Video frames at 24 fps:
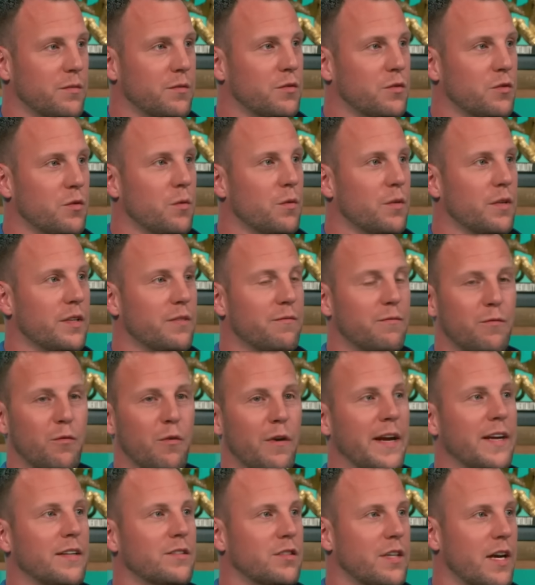storied
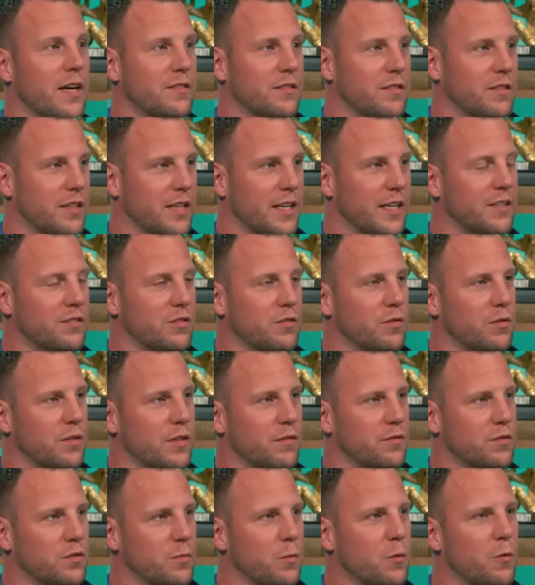franchises in the history
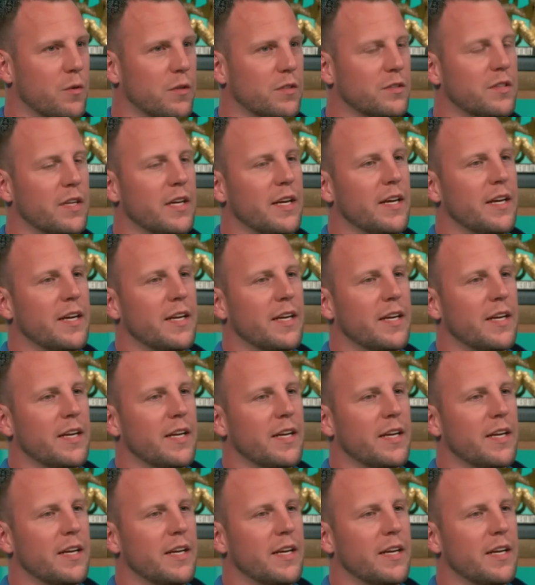of sports,